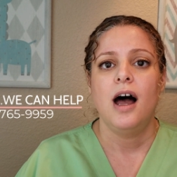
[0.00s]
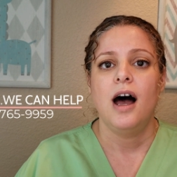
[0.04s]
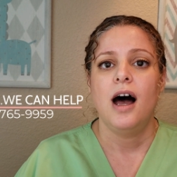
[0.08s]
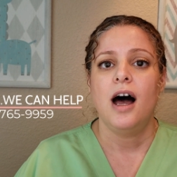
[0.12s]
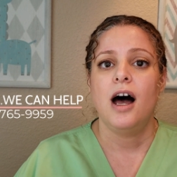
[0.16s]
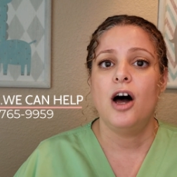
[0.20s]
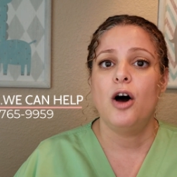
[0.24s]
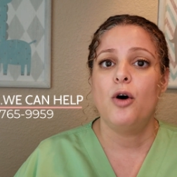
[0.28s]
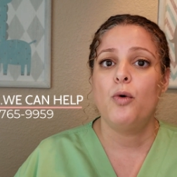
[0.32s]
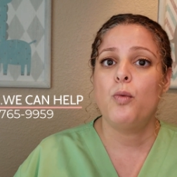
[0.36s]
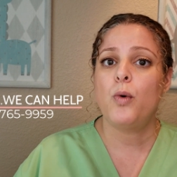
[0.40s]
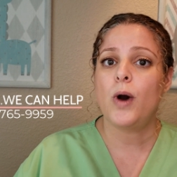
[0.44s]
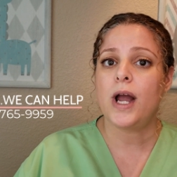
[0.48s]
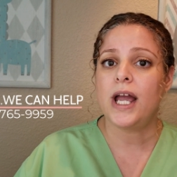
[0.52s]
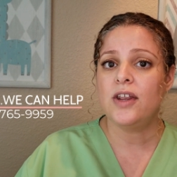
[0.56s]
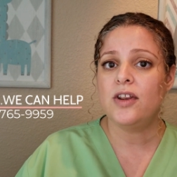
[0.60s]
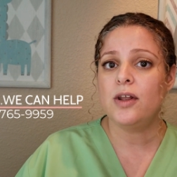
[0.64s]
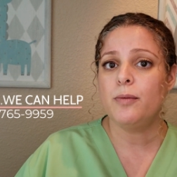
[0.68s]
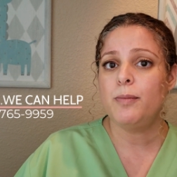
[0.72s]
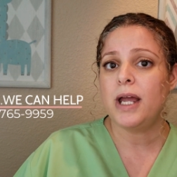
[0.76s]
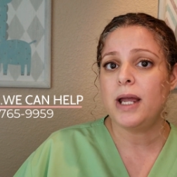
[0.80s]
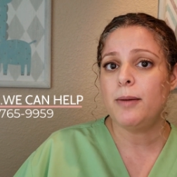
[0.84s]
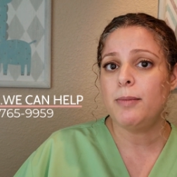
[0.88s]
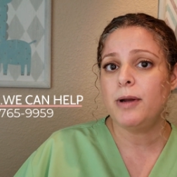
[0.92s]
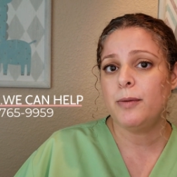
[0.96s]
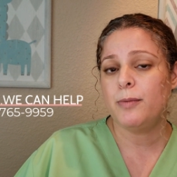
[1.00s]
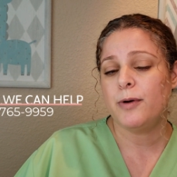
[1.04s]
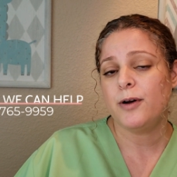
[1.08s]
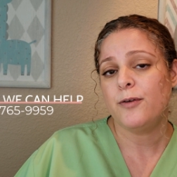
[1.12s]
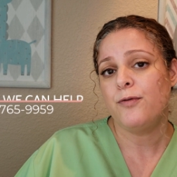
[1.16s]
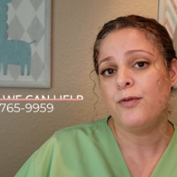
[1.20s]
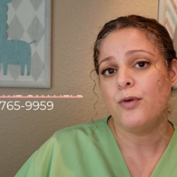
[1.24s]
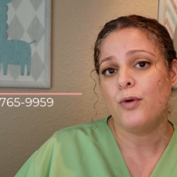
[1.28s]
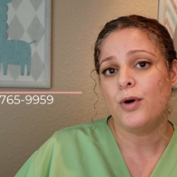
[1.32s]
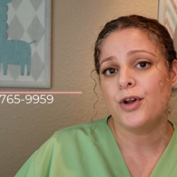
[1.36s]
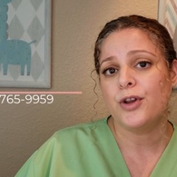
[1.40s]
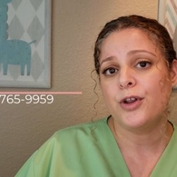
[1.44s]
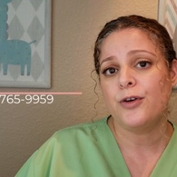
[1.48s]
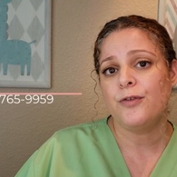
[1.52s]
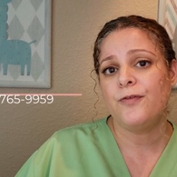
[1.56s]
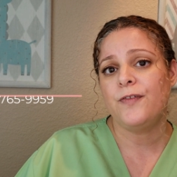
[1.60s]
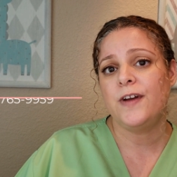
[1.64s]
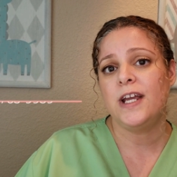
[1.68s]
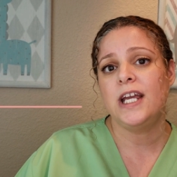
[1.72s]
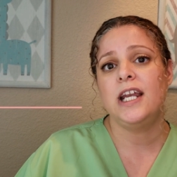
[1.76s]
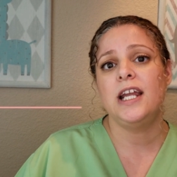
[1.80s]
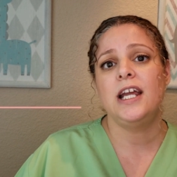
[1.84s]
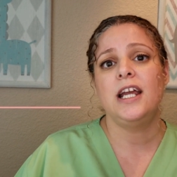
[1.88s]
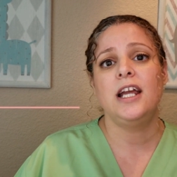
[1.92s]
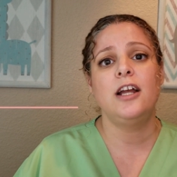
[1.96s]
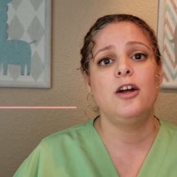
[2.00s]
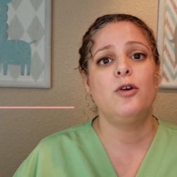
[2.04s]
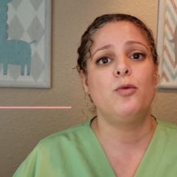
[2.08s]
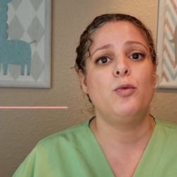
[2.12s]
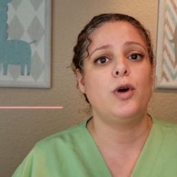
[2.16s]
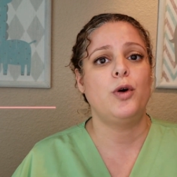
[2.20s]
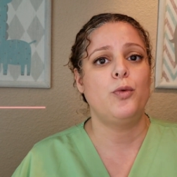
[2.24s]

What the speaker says: weigh the baby before the feeding.